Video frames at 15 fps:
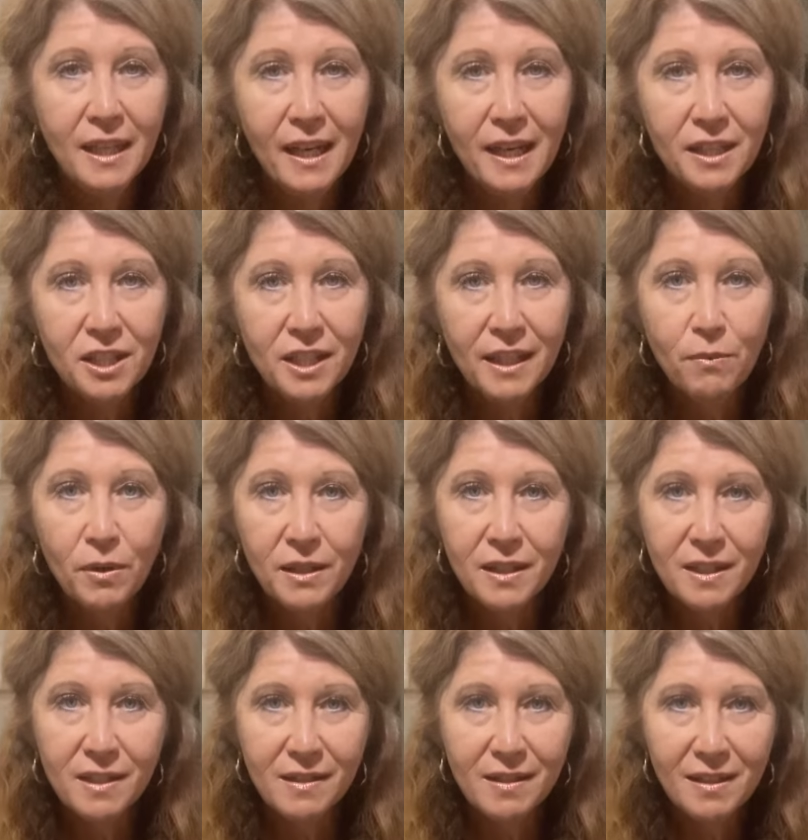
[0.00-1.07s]
actually wanted
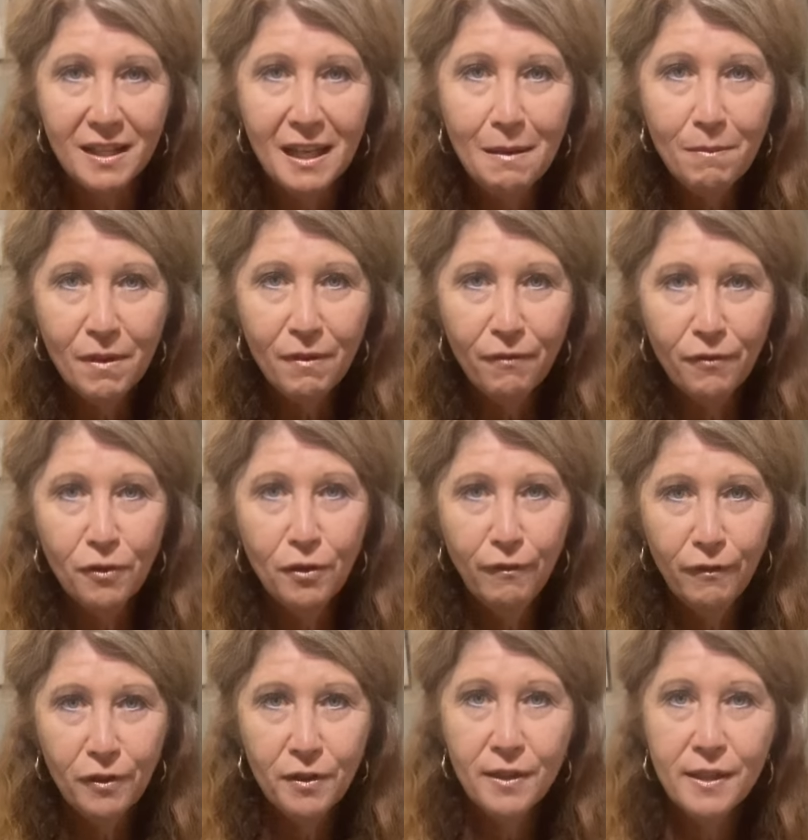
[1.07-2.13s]
to steam the food
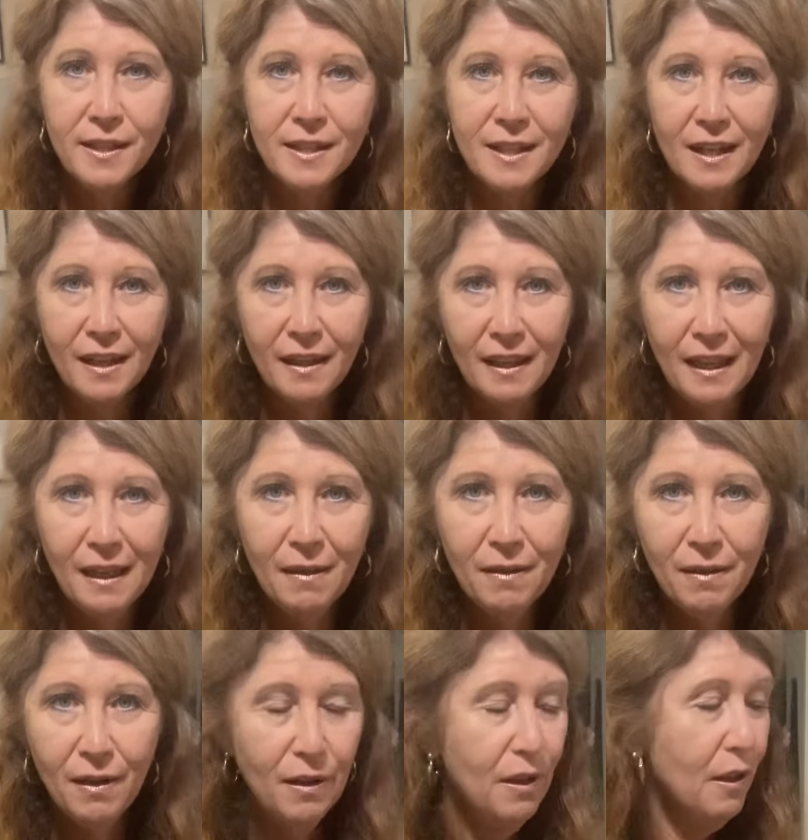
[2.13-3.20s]
first and then
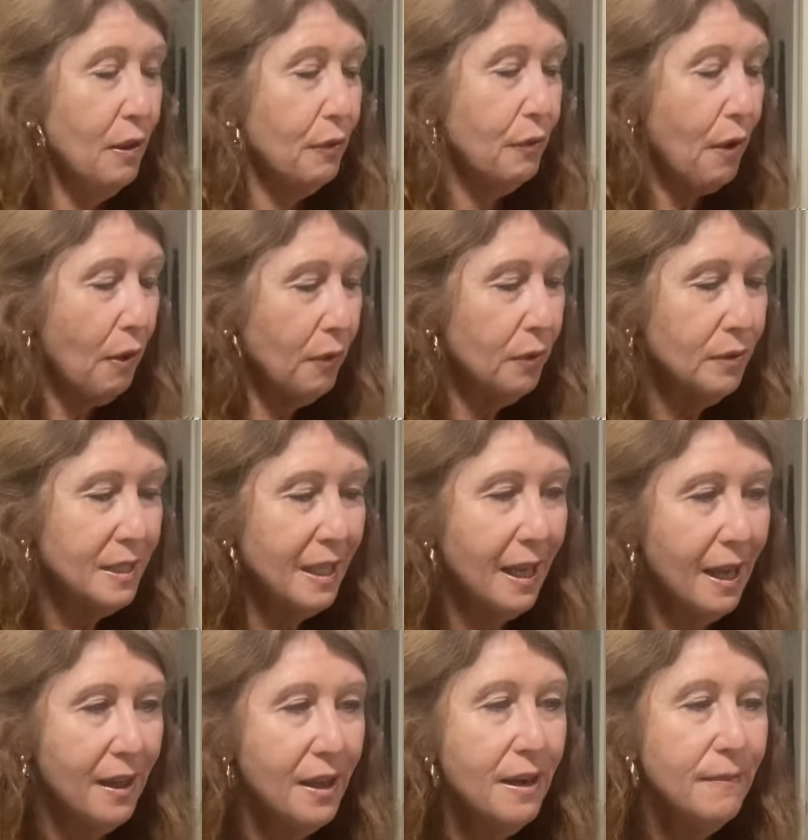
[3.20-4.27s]
throw it all
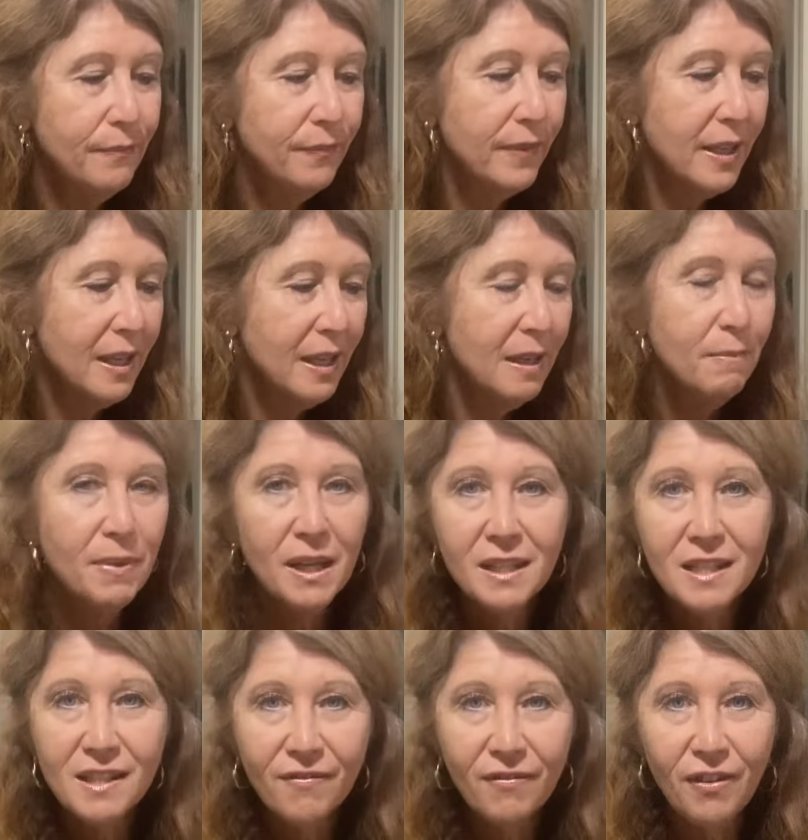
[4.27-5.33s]
together, but I
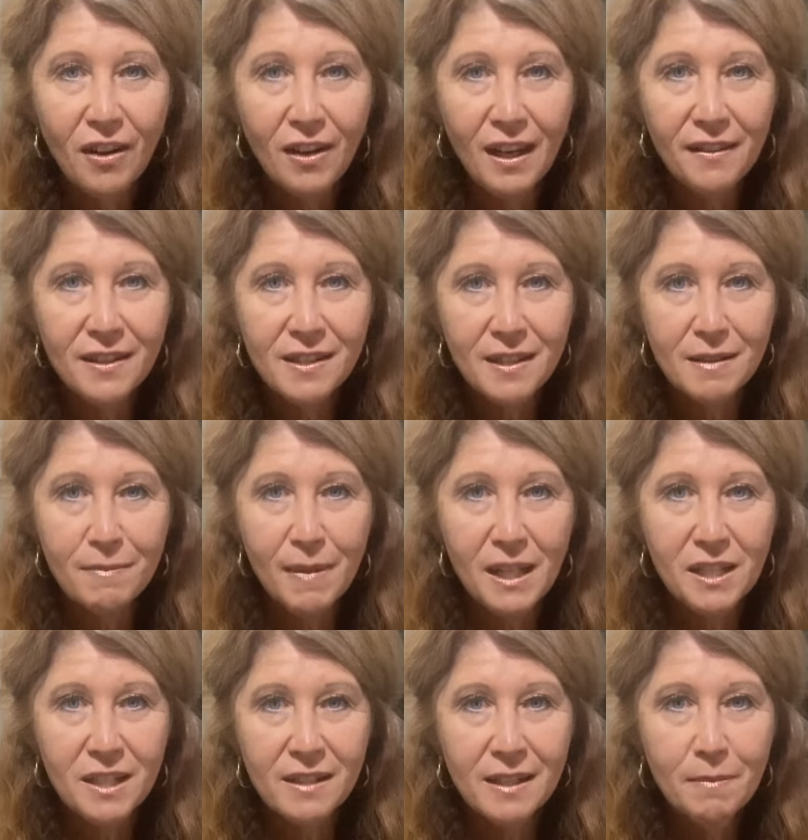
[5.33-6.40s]
just find this is much
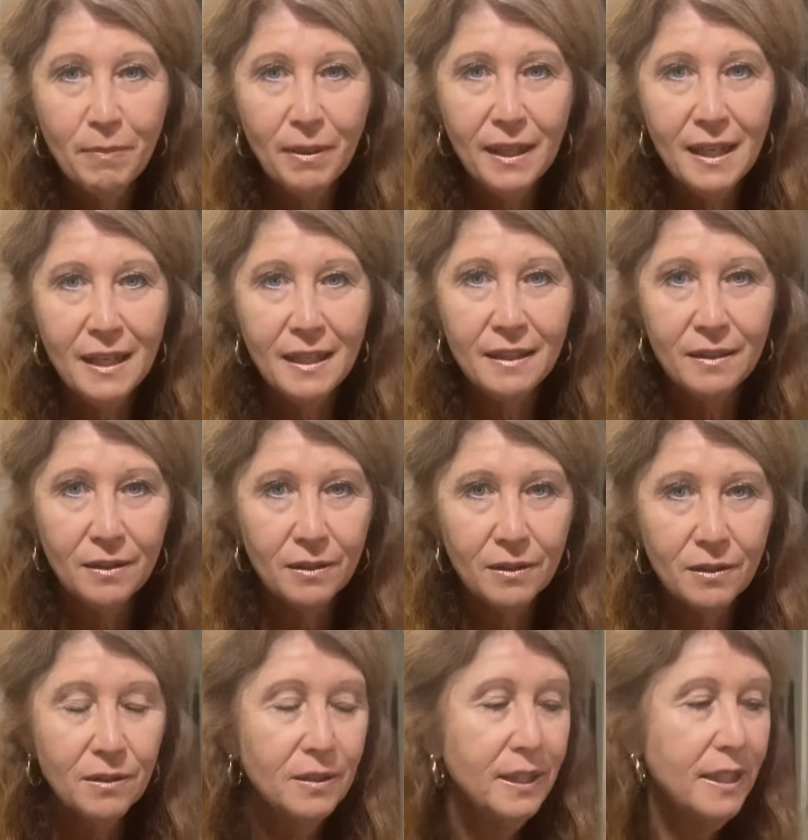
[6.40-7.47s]
simpler,
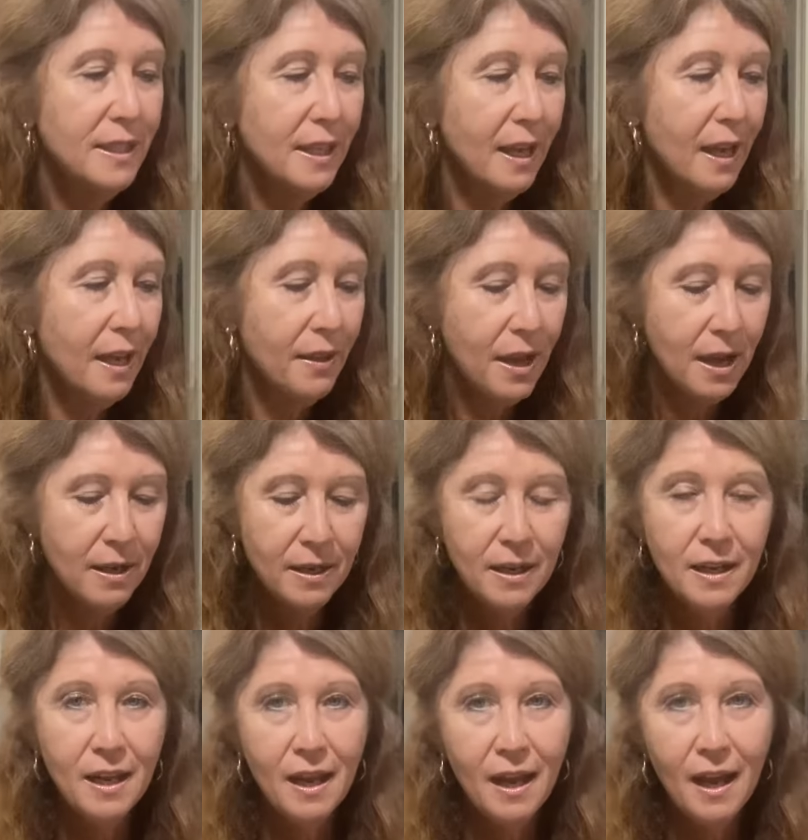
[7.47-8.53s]
all in together,
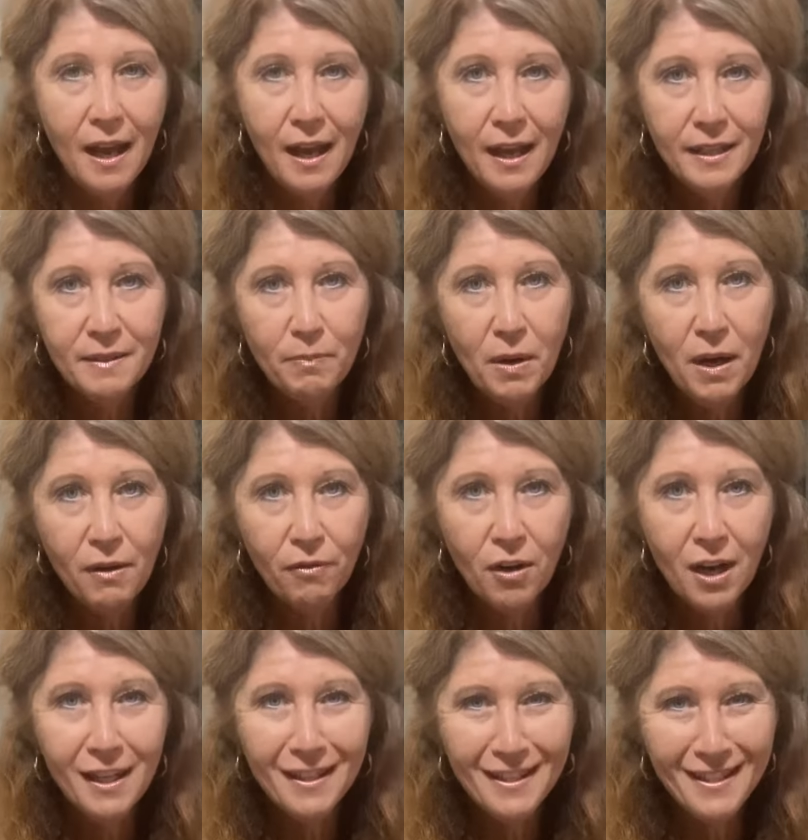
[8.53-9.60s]
and by
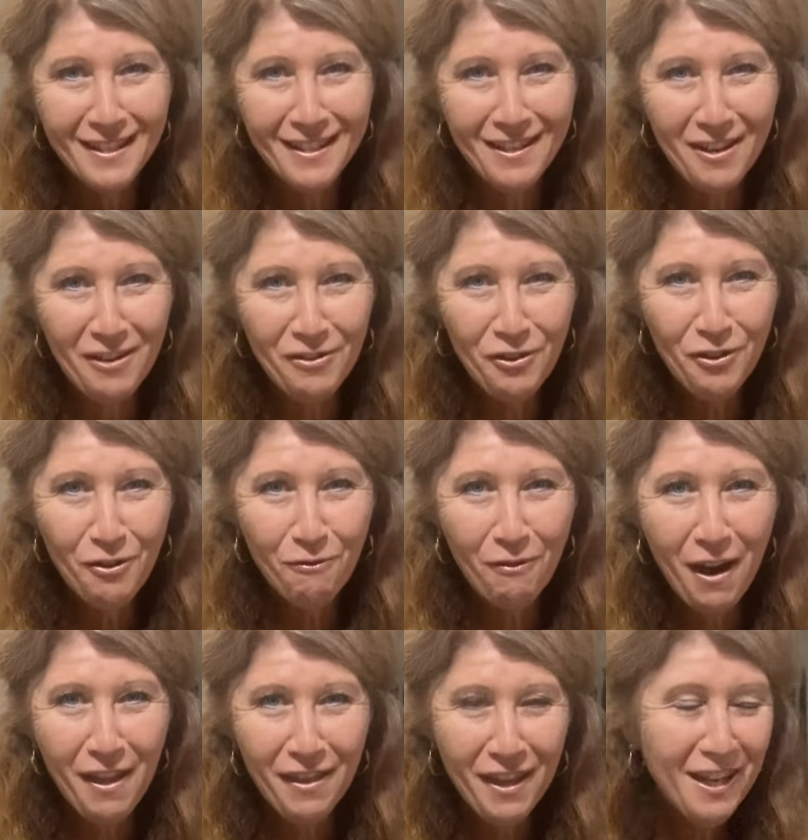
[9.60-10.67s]
rights, I'll do the
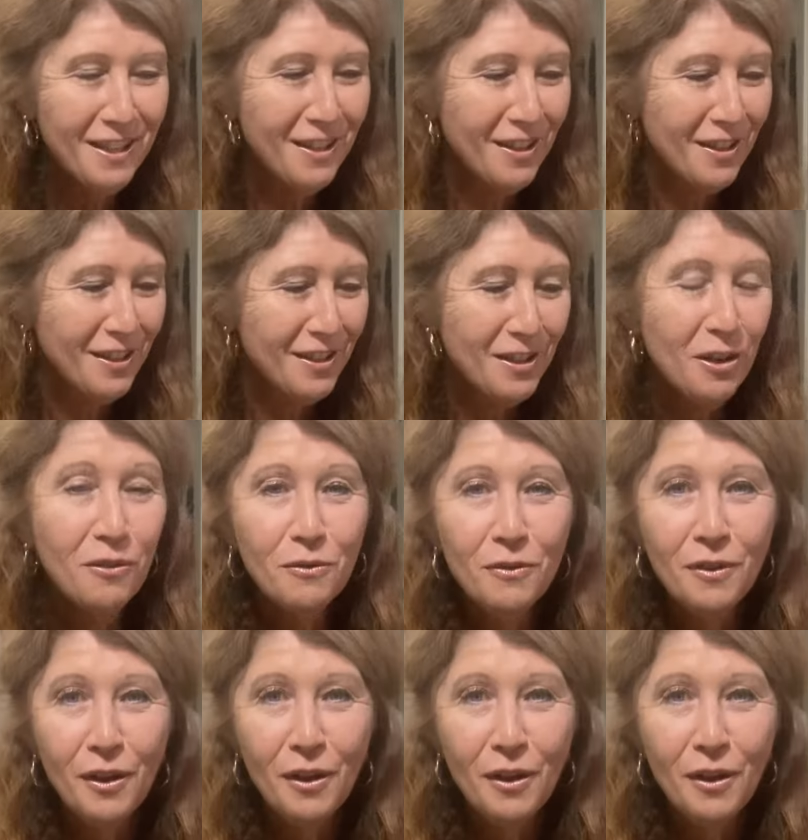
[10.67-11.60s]
right thing as a consultant.